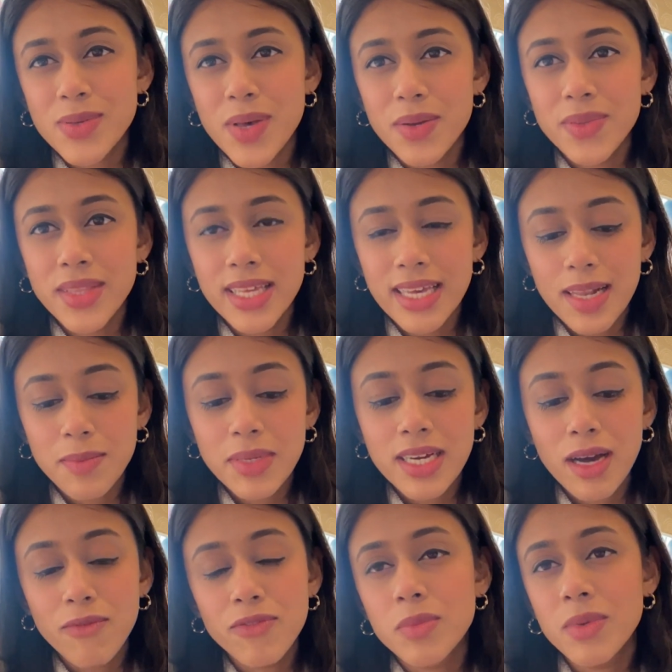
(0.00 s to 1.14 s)
so I don't think I'll be
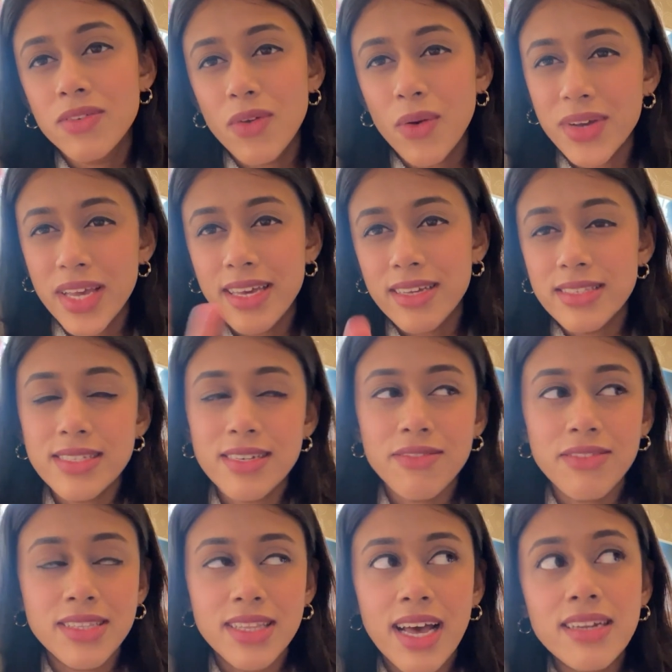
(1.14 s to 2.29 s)
comfortable vlogging and stuff
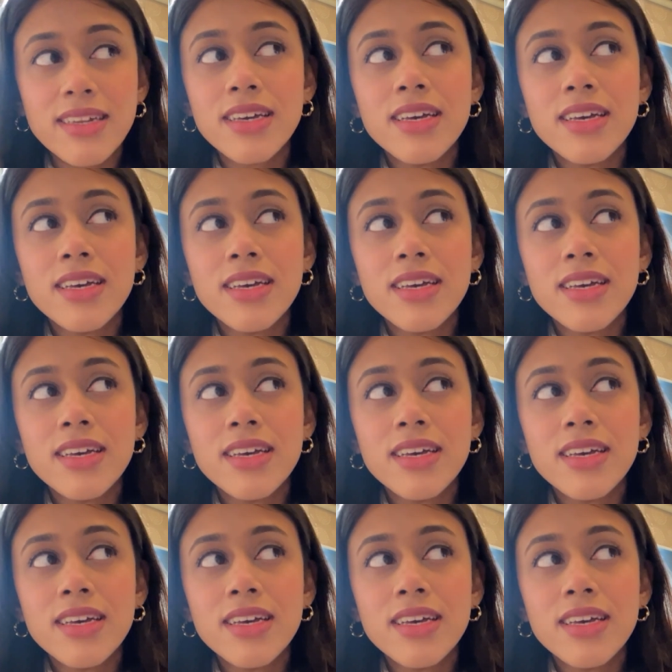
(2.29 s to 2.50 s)
like that.